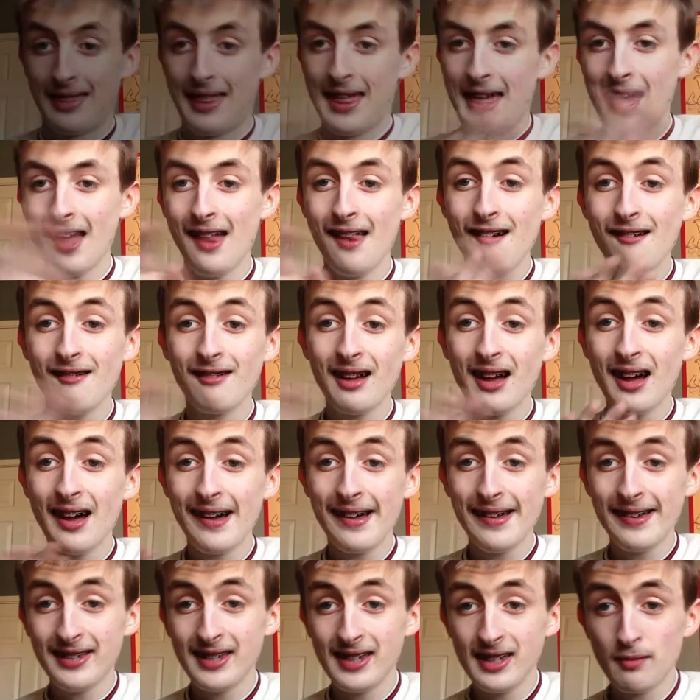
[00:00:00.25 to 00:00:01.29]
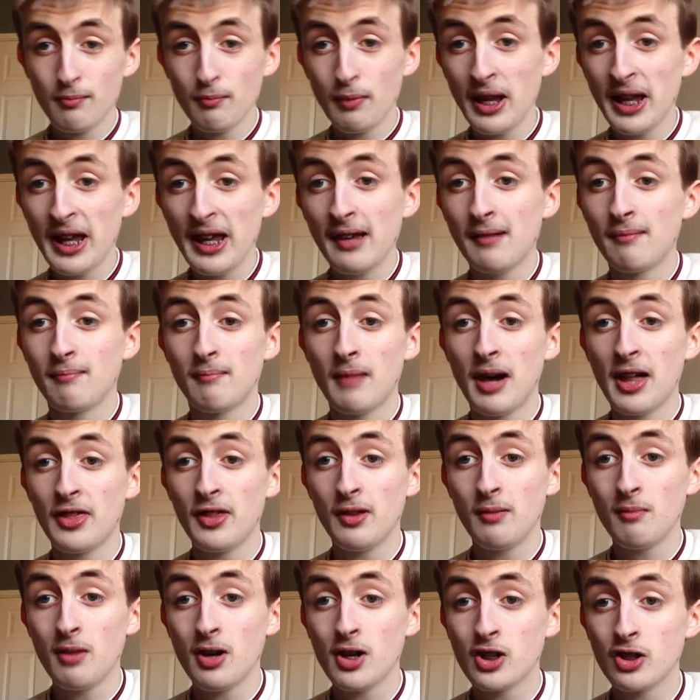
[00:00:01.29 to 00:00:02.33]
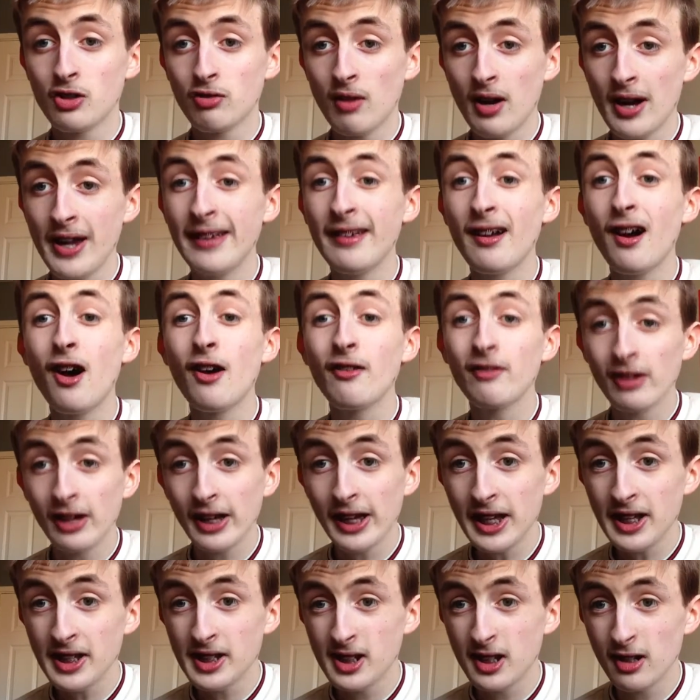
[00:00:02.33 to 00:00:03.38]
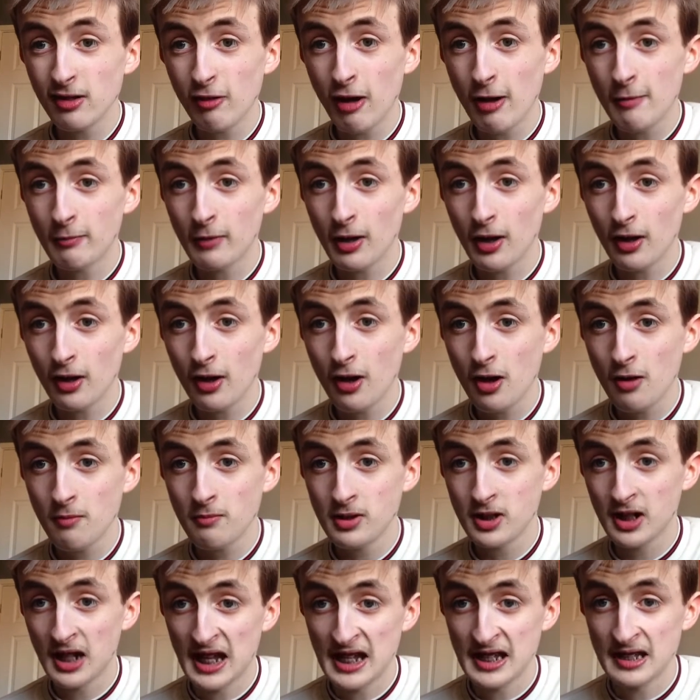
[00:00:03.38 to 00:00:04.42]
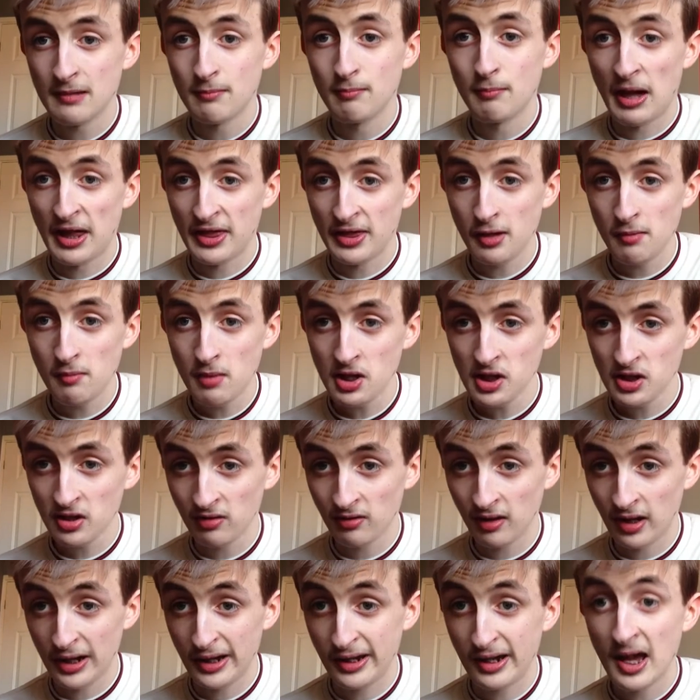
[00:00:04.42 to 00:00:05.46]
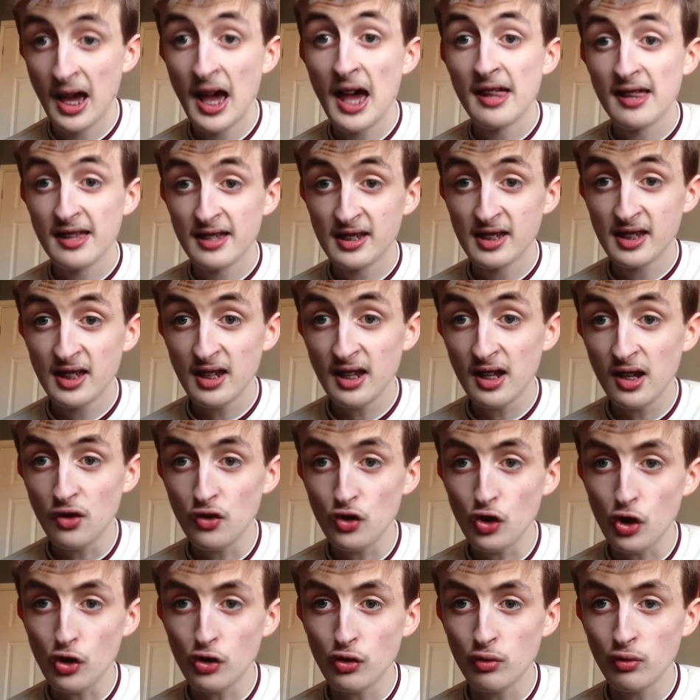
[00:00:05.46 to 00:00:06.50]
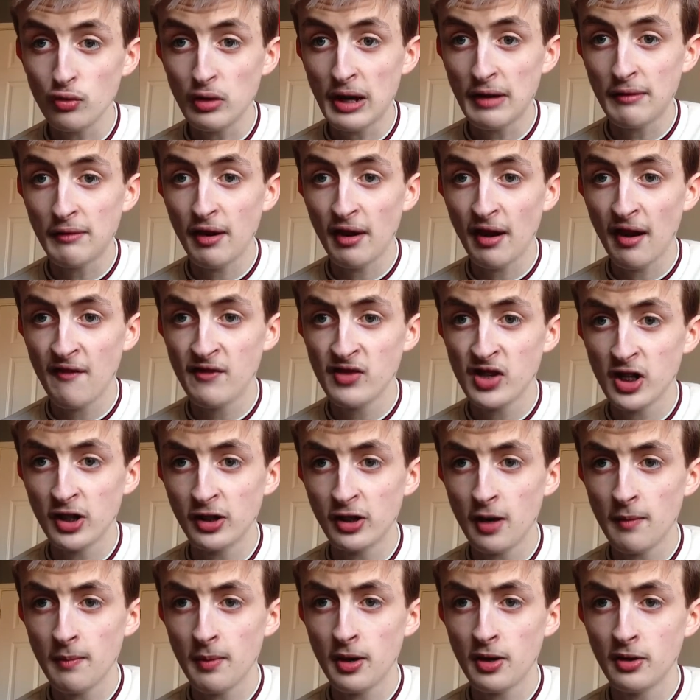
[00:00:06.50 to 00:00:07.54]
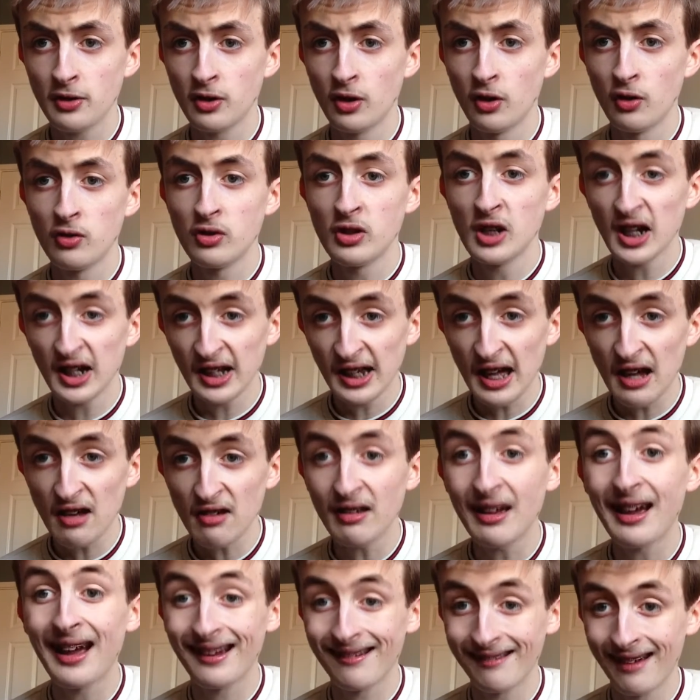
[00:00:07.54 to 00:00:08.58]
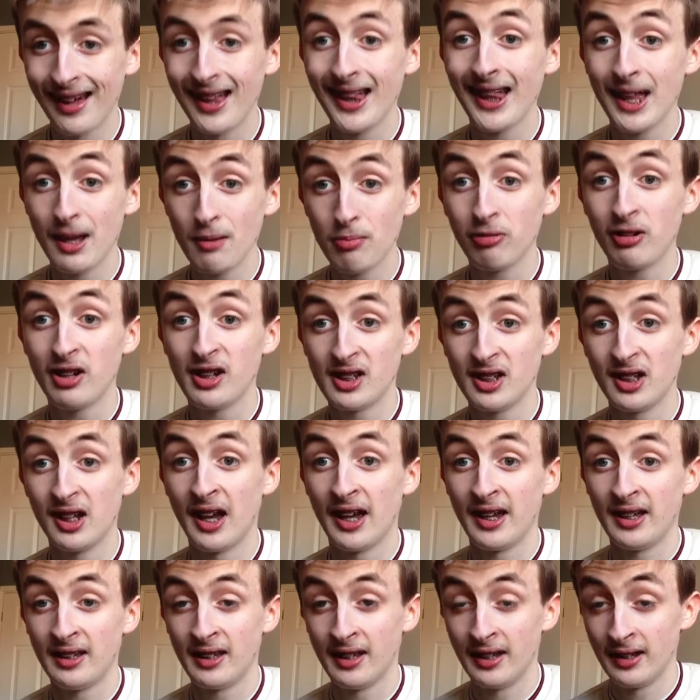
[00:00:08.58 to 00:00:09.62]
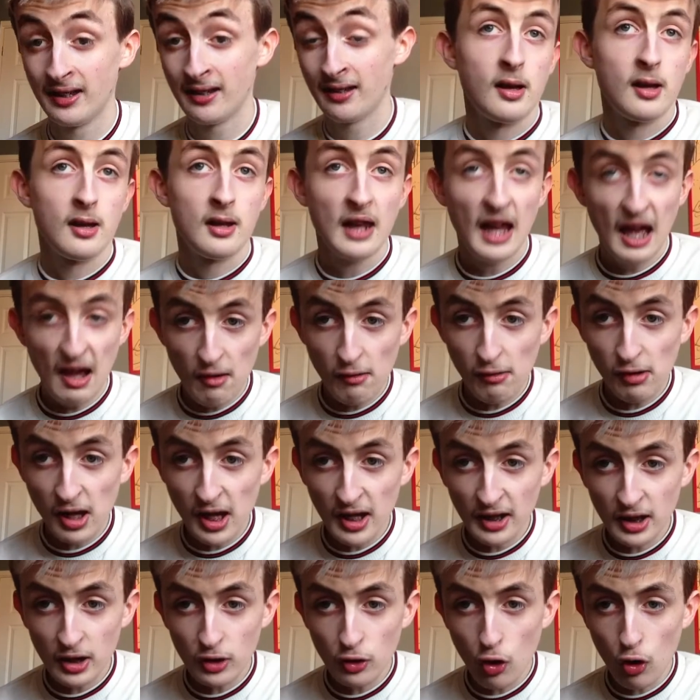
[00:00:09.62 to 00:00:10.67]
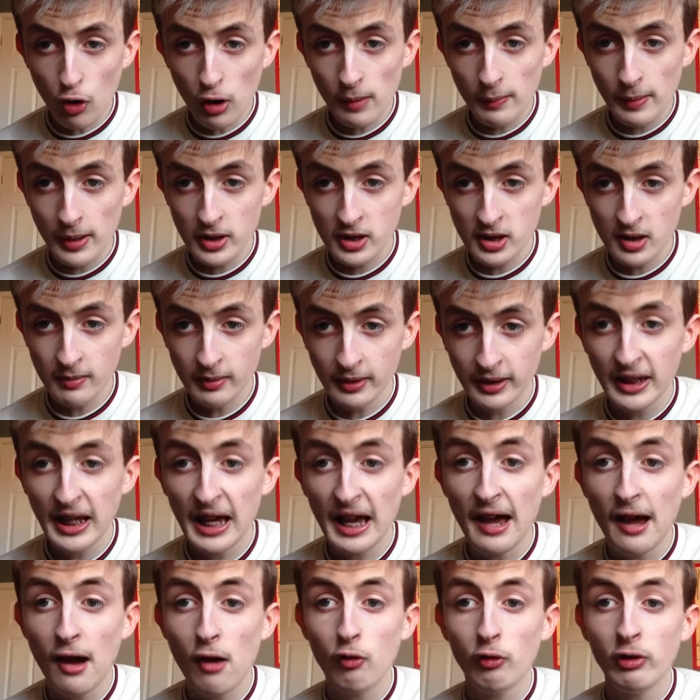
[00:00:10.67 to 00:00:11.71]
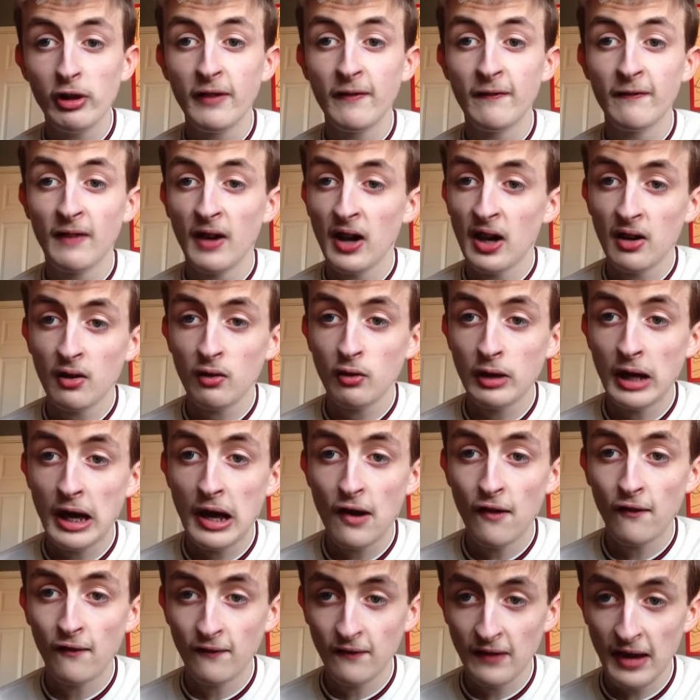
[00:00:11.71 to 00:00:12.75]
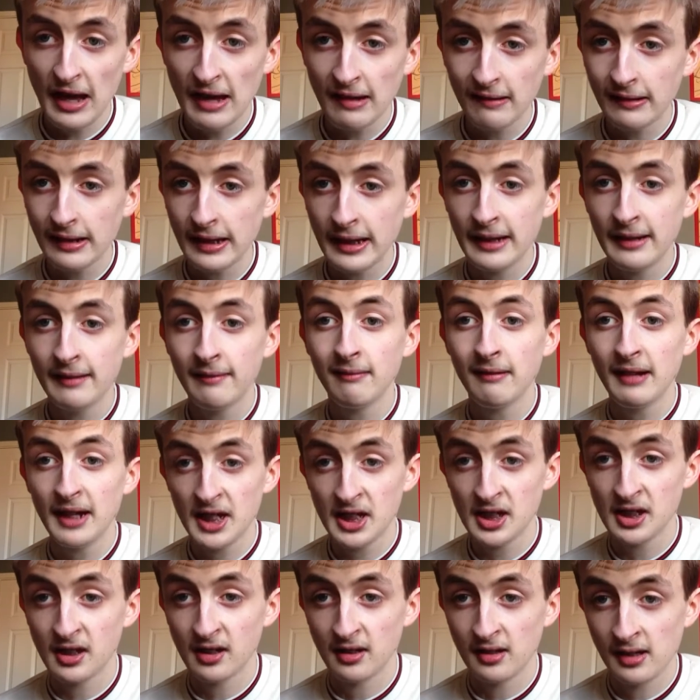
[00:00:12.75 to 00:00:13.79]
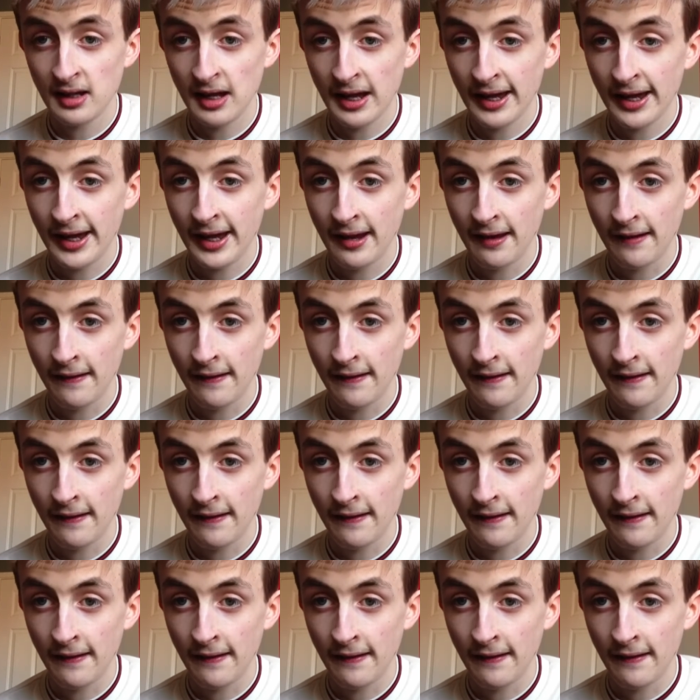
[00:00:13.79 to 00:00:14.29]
Hello guys, it's me, Matthew Musselwhite, over Instagram.com/Matthew Musselwhite. This is a new social network I've signed up onto. Check it out, I greatly appreciate it. Now I would like to talk about something that I only found out very recently.